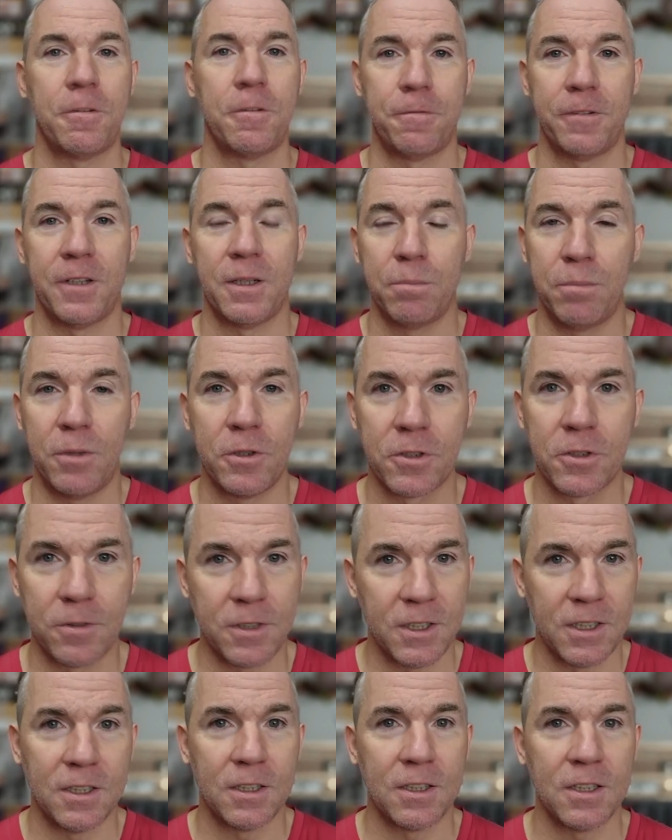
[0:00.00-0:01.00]
I think, most of
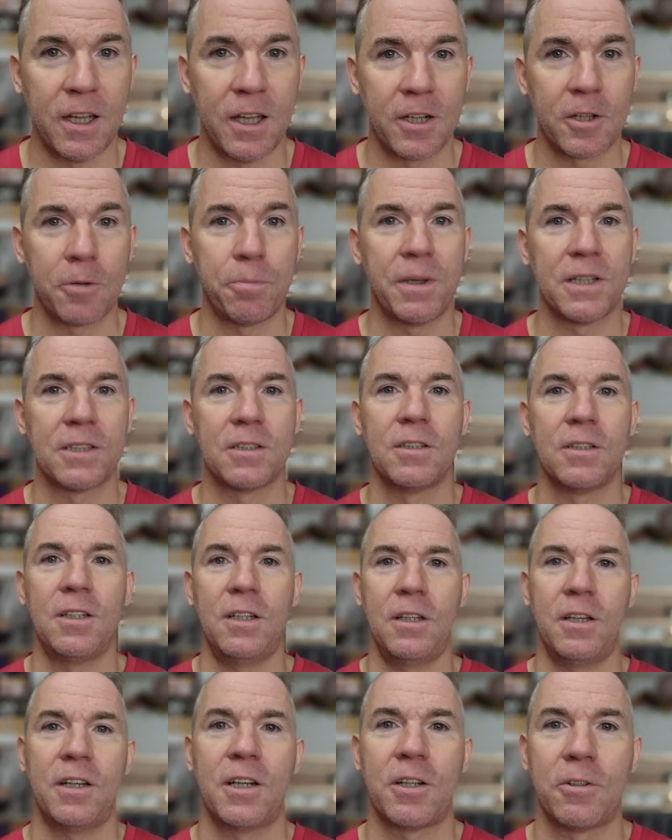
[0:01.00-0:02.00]
the entire
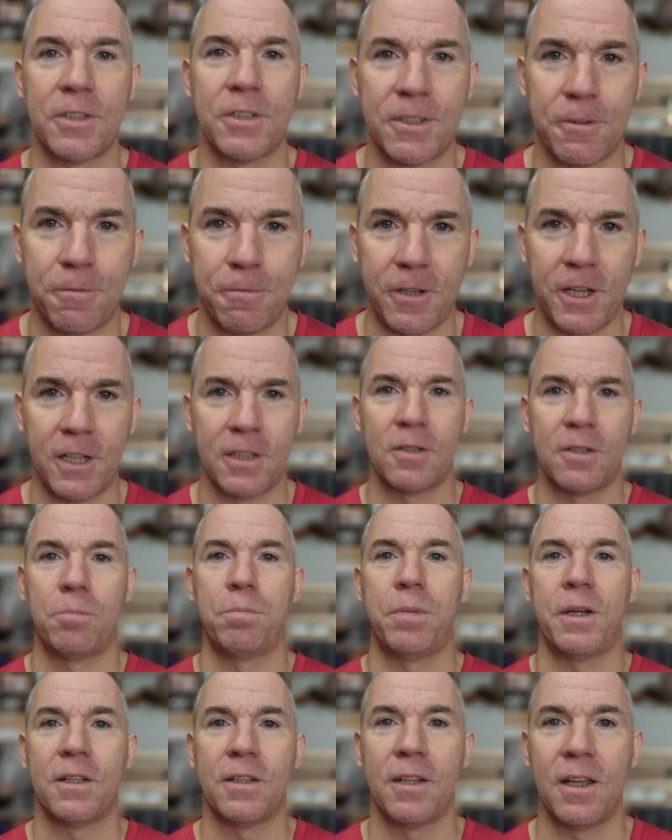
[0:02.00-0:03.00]
Pasadena area is affected
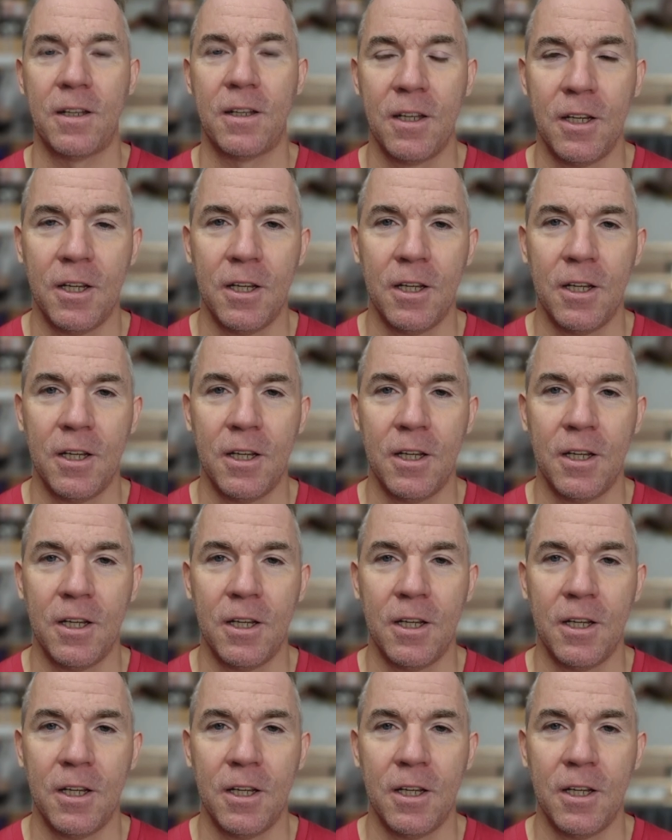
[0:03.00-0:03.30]
by that.